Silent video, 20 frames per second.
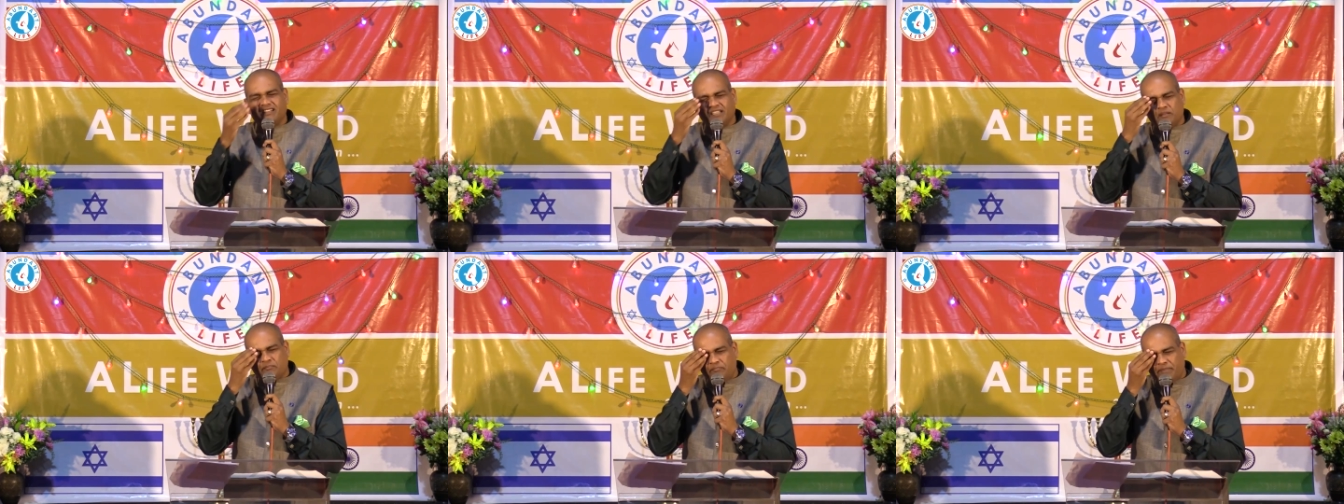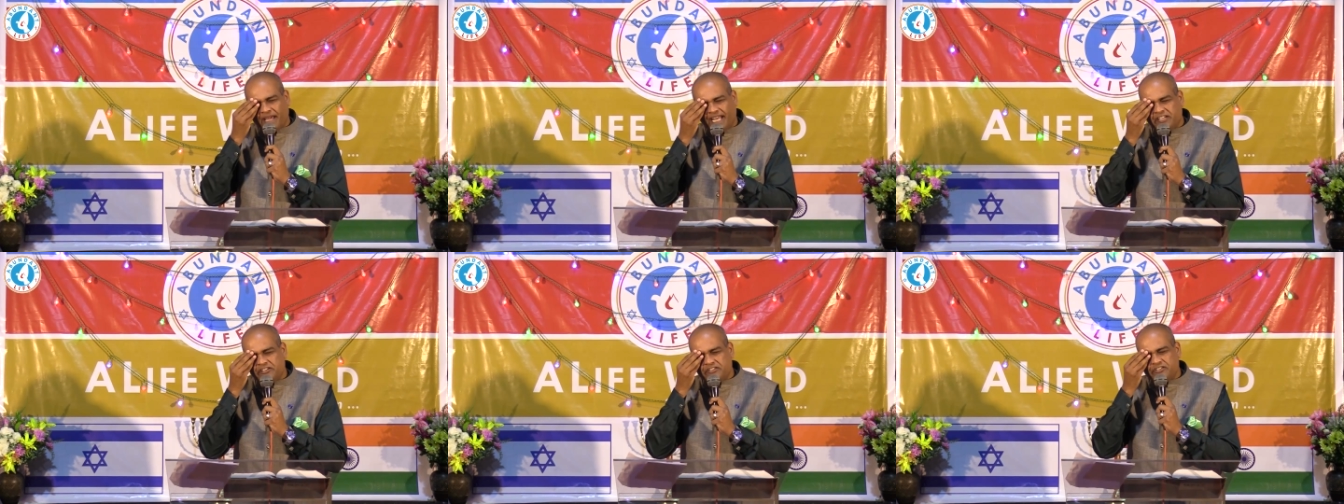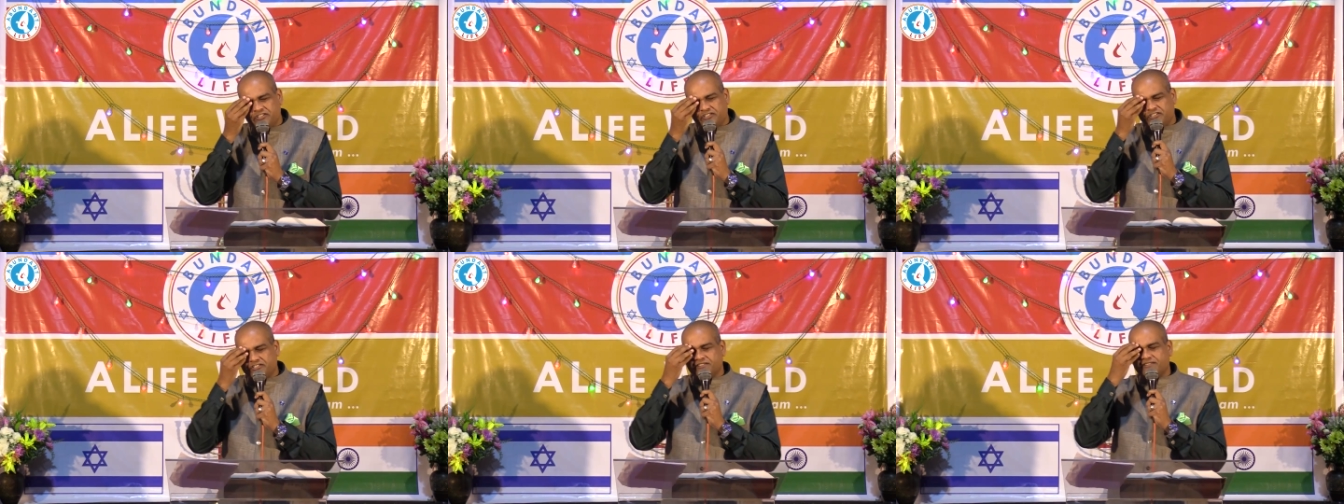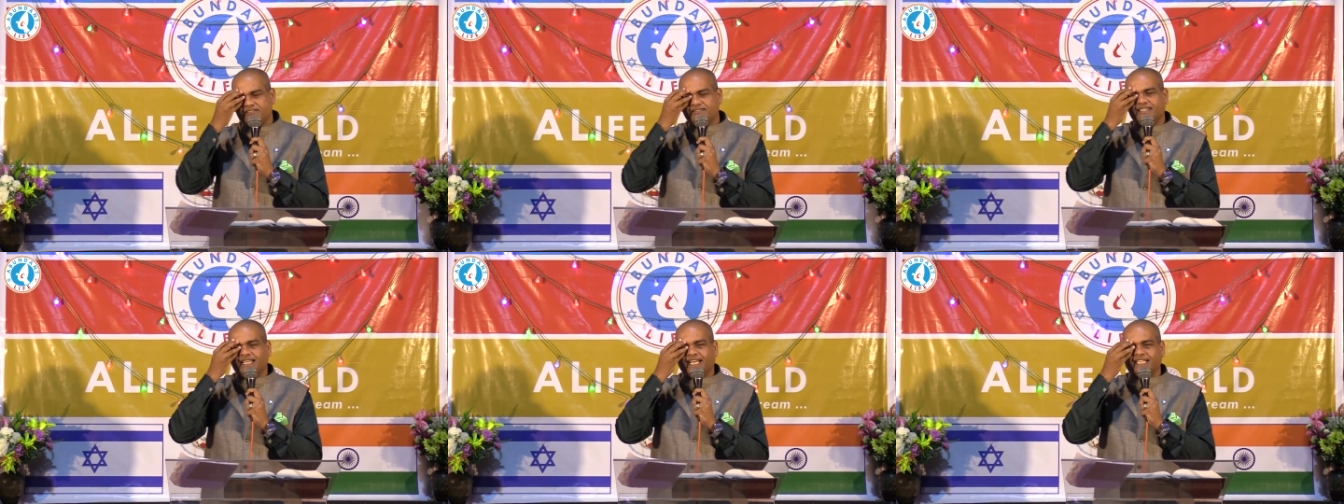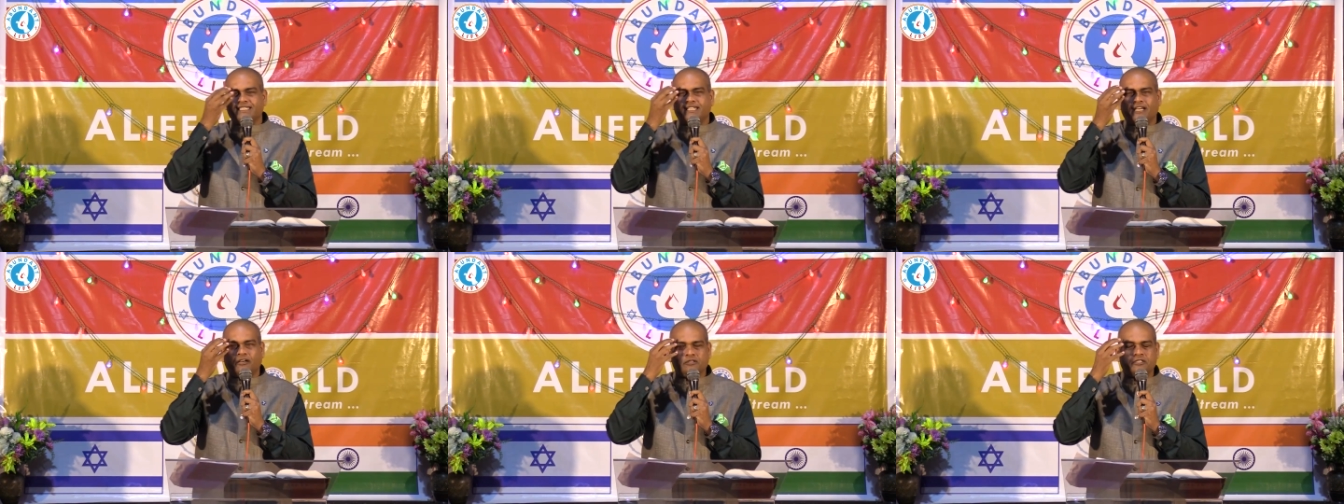the bench.
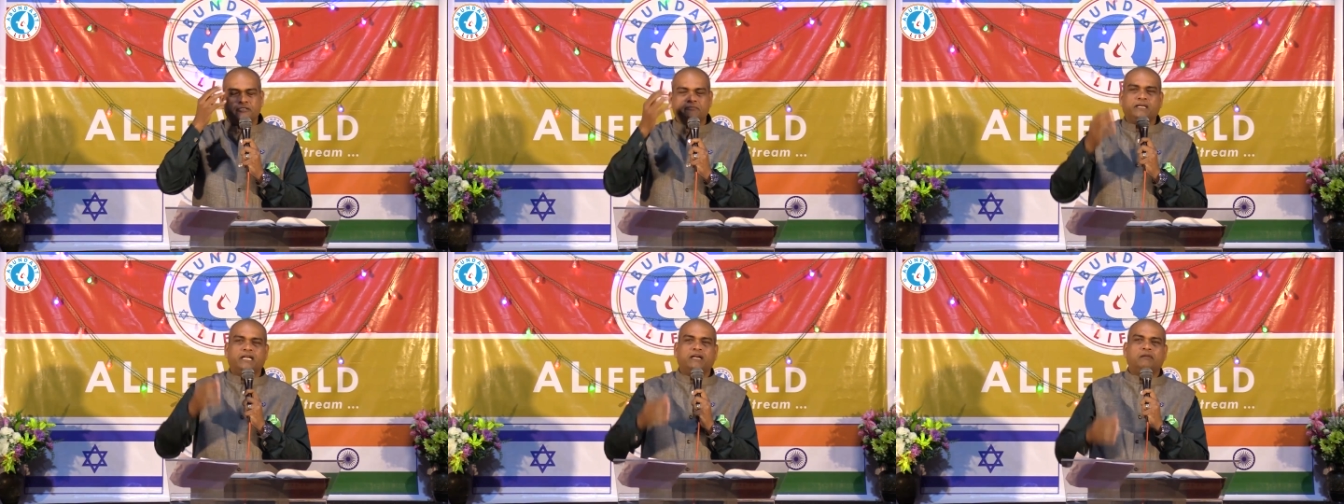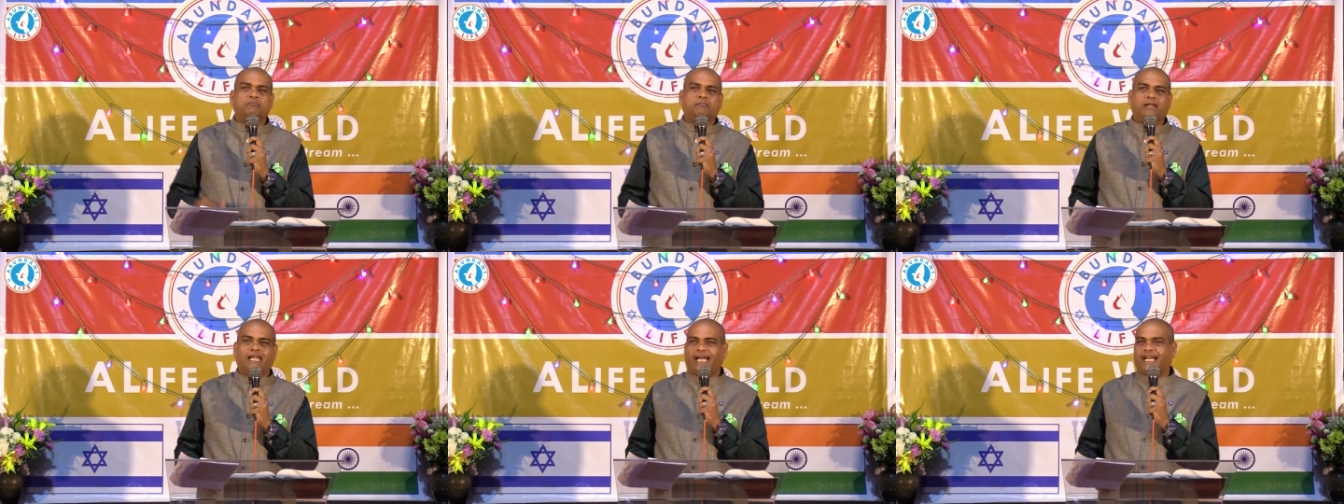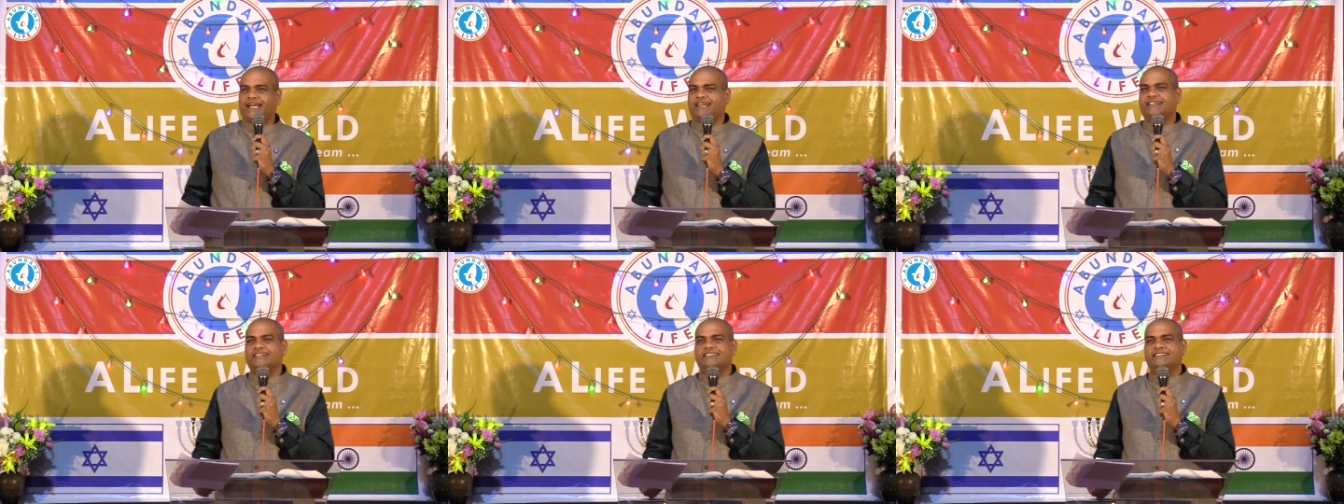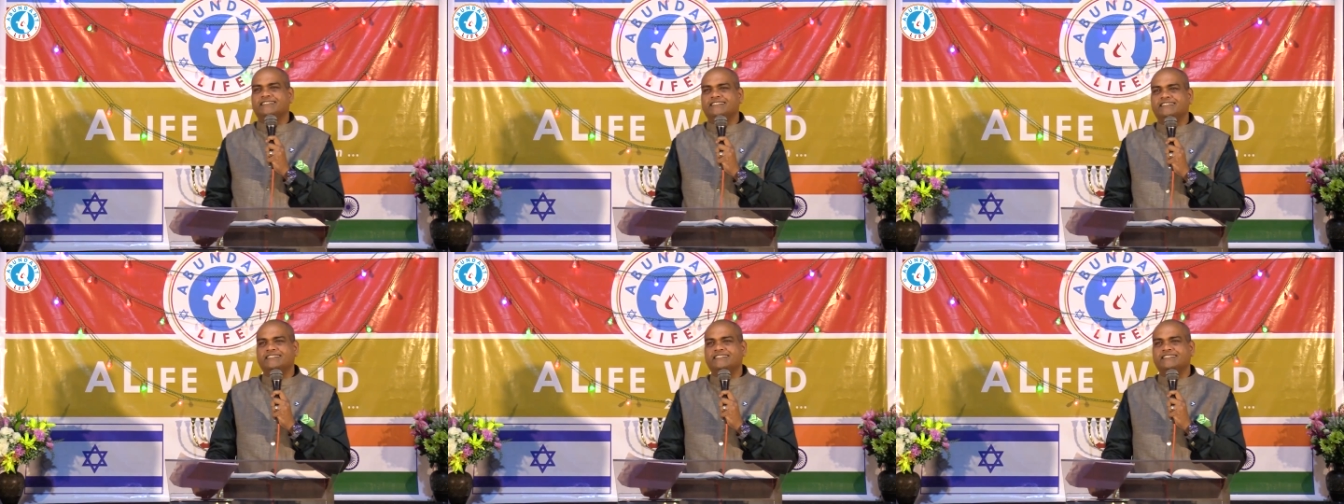That's how it's become black.